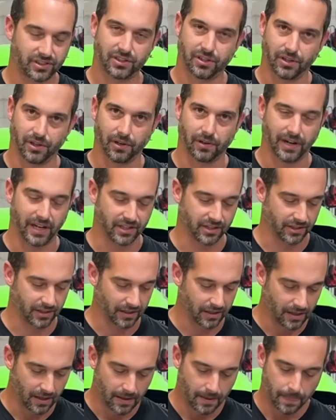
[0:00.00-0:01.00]
to your engine.
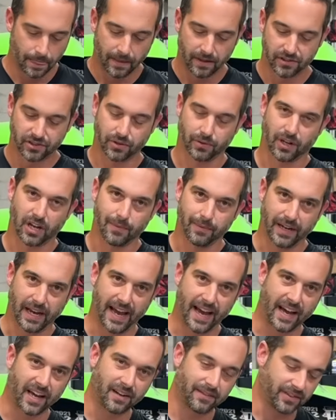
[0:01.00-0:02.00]
So we're coming
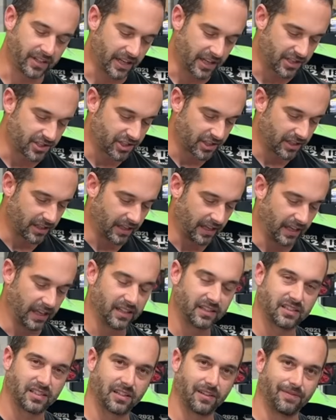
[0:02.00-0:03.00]
out of the engine
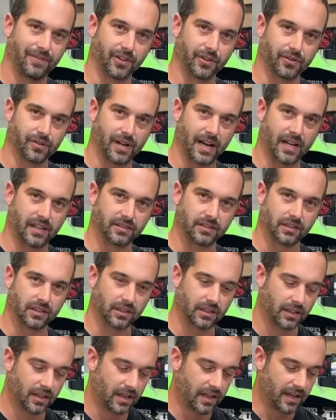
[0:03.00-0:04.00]
into the filter housing.